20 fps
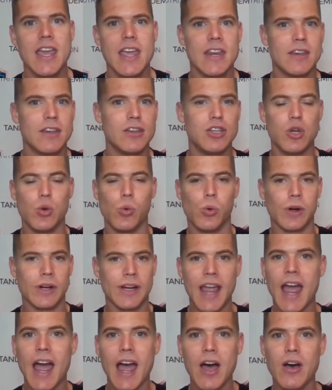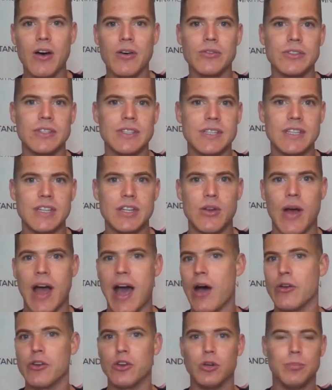Did you work out? You know,
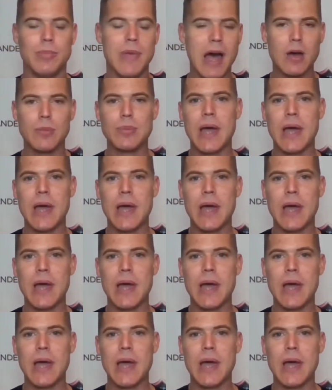how are your bowel